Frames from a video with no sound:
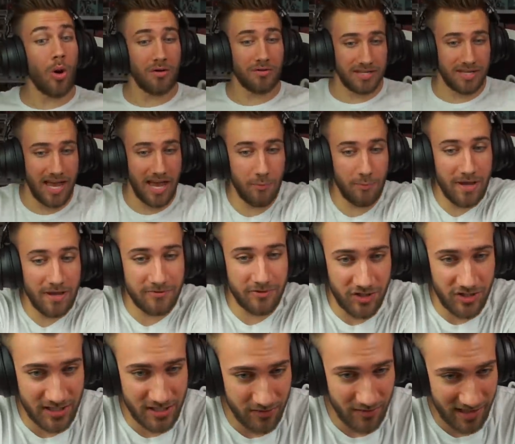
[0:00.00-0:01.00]
okay, we have
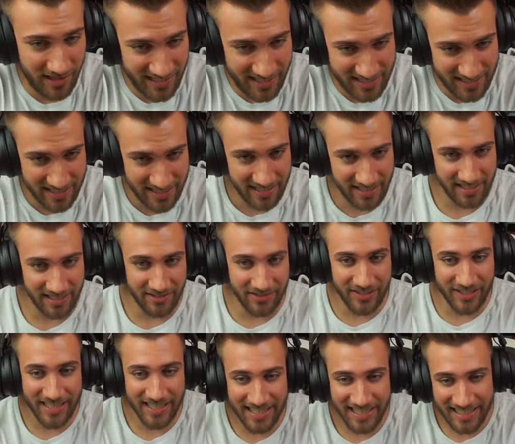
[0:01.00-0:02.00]
Jisoo and Lisa here.
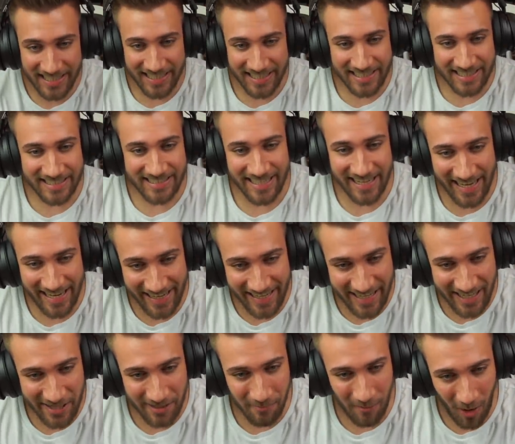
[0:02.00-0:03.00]

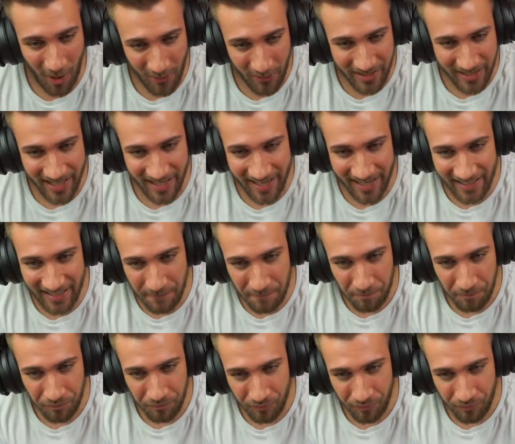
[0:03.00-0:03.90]
Damn, okay.